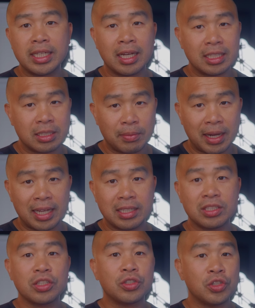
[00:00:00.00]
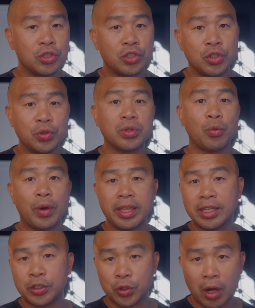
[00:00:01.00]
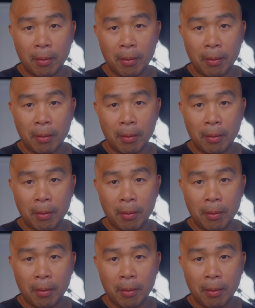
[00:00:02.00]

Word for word: customized to suit the way that you